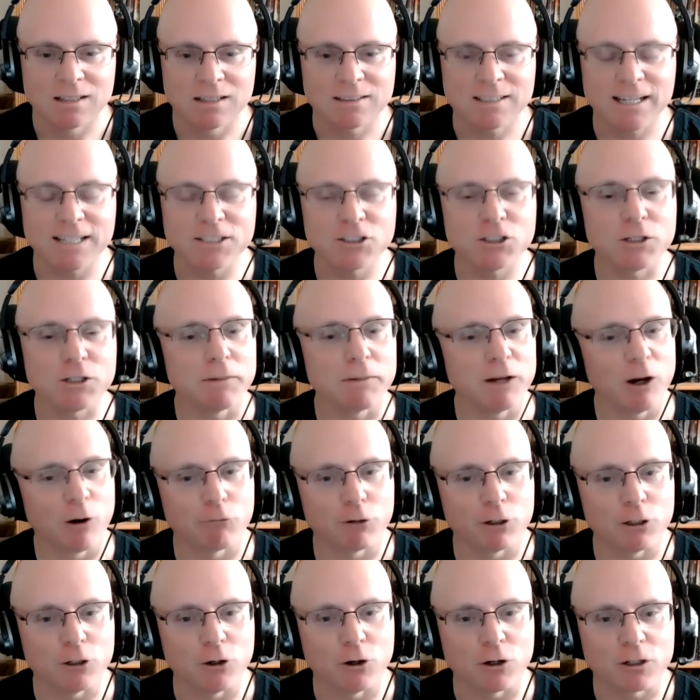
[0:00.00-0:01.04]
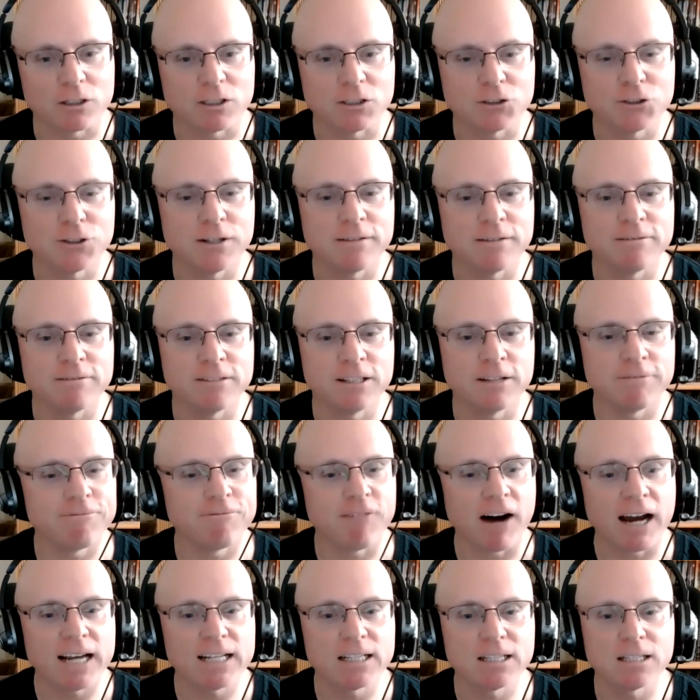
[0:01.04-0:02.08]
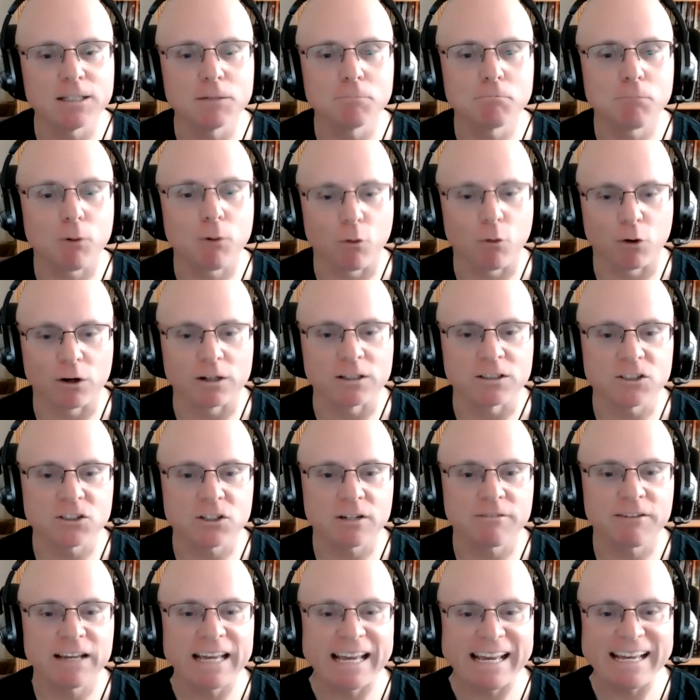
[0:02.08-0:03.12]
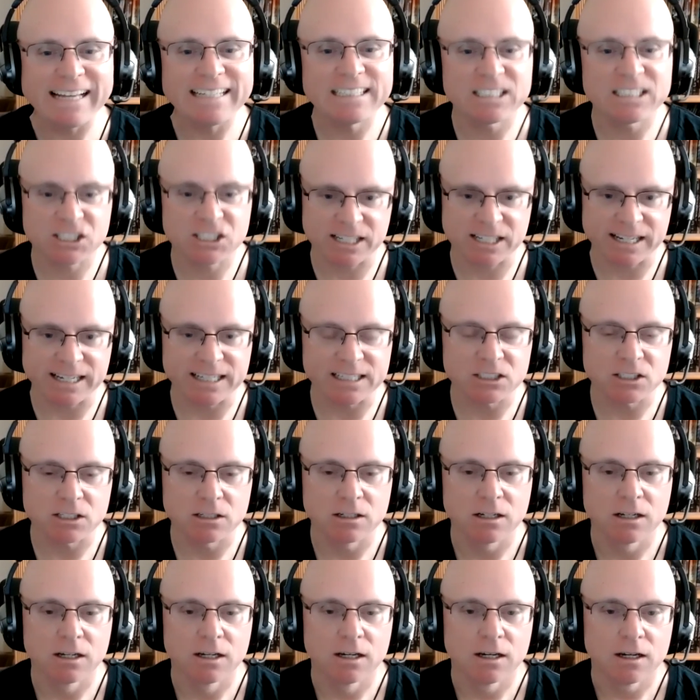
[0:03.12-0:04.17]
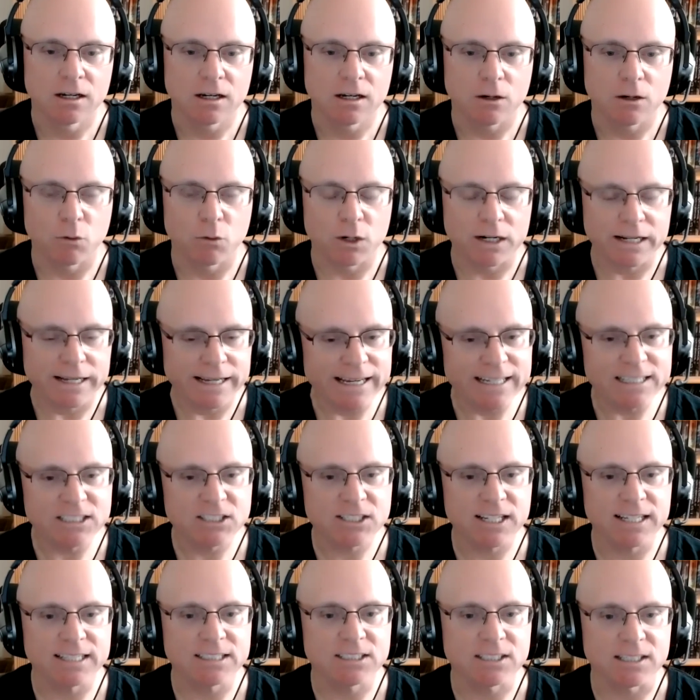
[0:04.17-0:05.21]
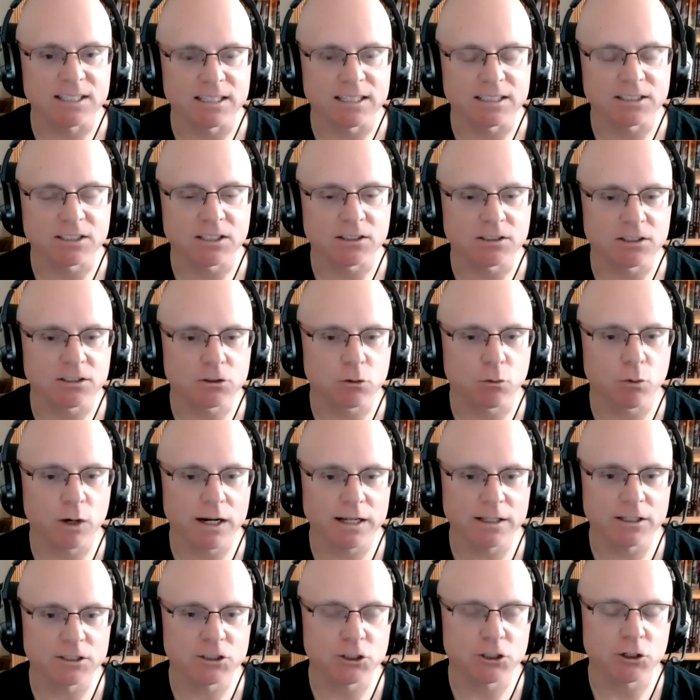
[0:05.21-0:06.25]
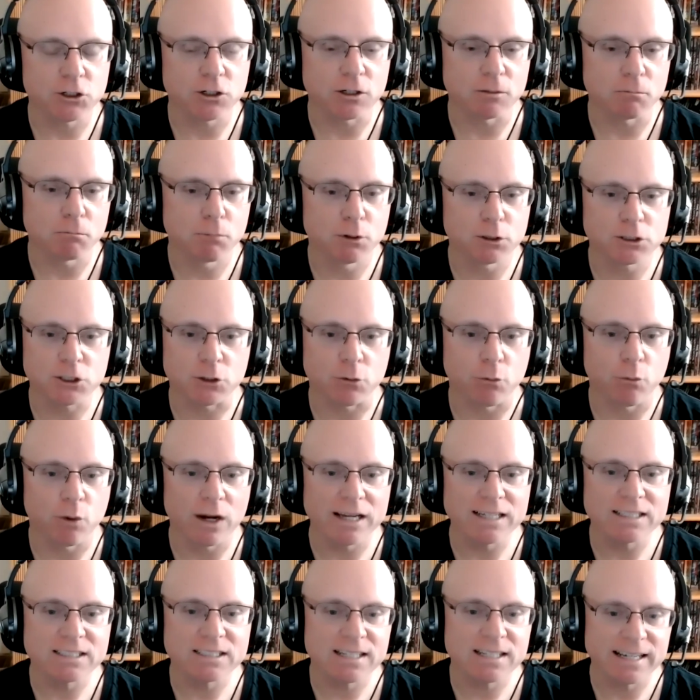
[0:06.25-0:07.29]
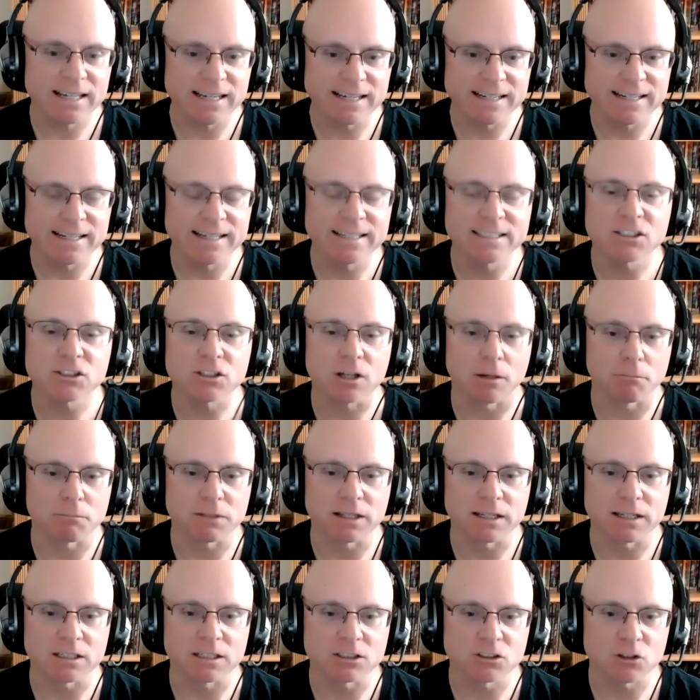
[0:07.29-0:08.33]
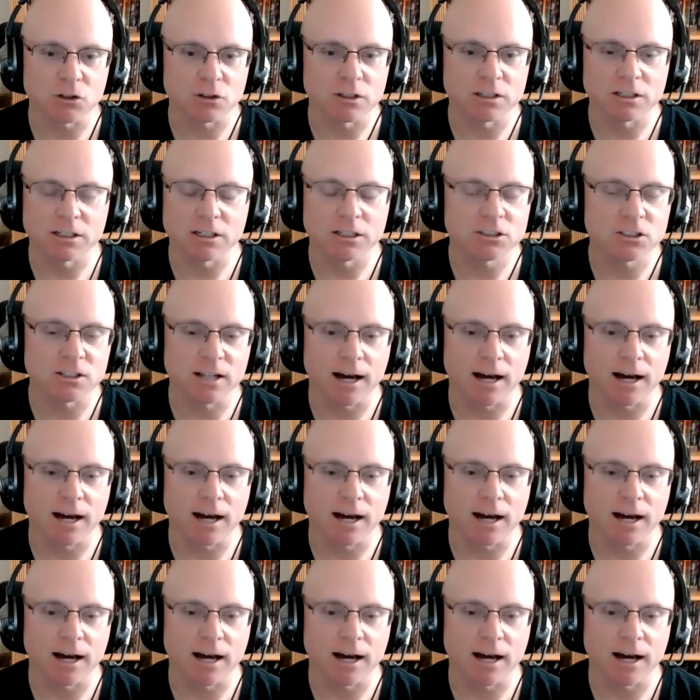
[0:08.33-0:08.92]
tends to be overlooked, is the vital importance of heat sinks. What a heat sink is it's a way that you can put your waste heat in something so that it's